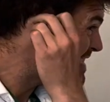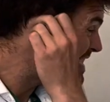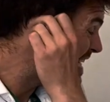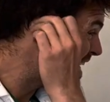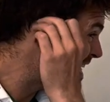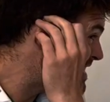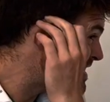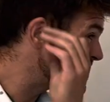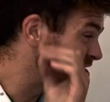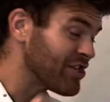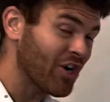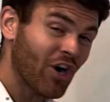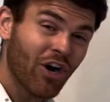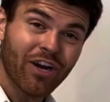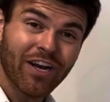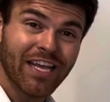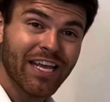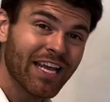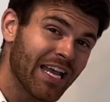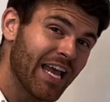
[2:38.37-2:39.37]
that it's
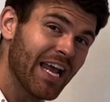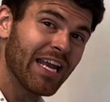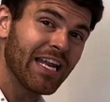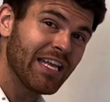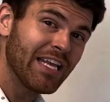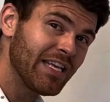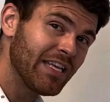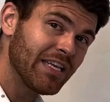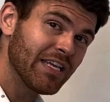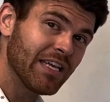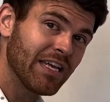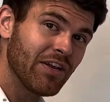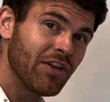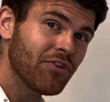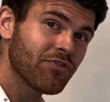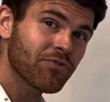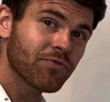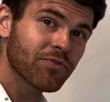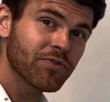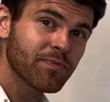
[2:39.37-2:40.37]
starting at any
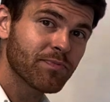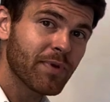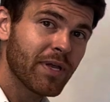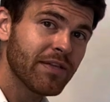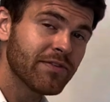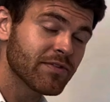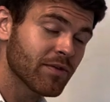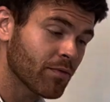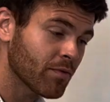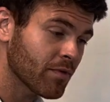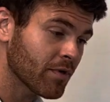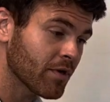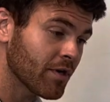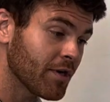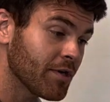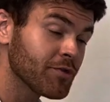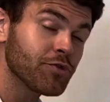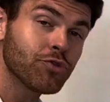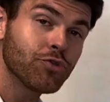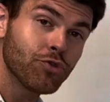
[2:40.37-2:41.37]
initial speed, so we're going to
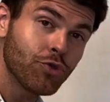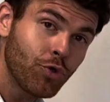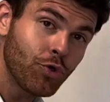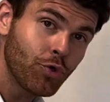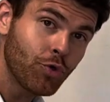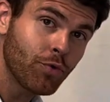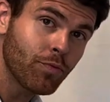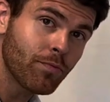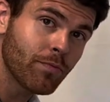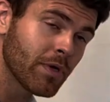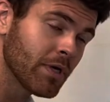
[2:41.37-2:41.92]
assume